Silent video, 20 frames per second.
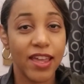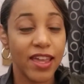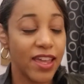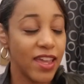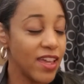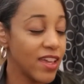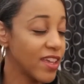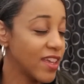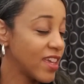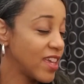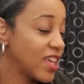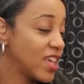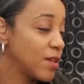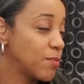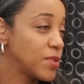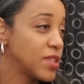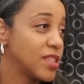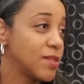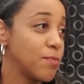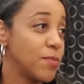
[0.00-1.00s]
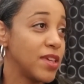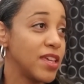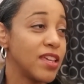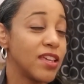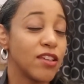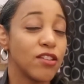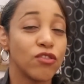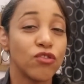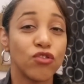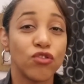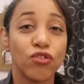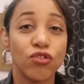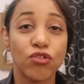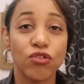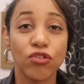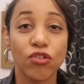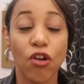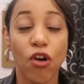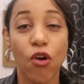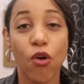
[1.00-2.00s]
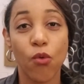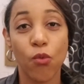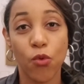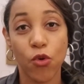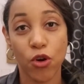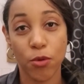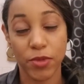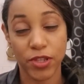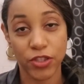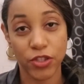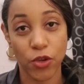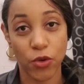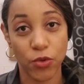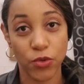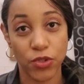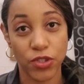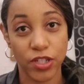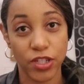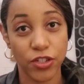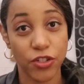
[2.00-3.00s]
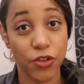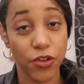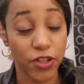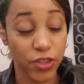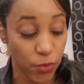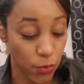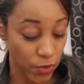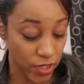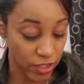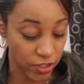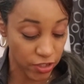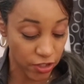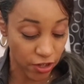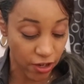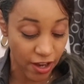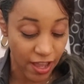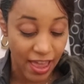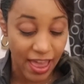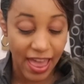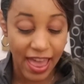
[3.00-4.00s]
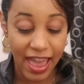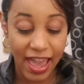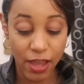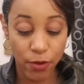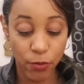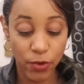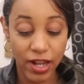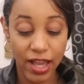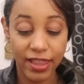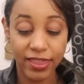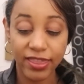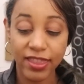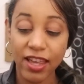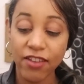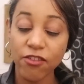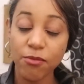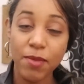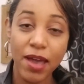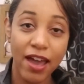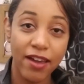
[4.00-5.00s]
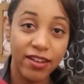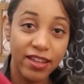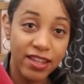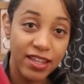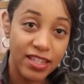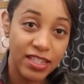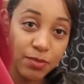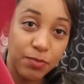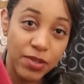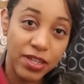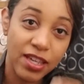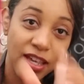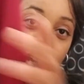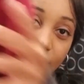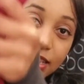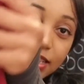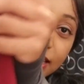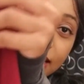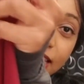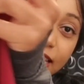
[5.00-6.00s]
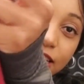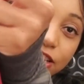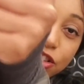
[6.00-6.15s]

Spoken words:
It keeps me so warm and toasty during the winter. And what I love about it is because it is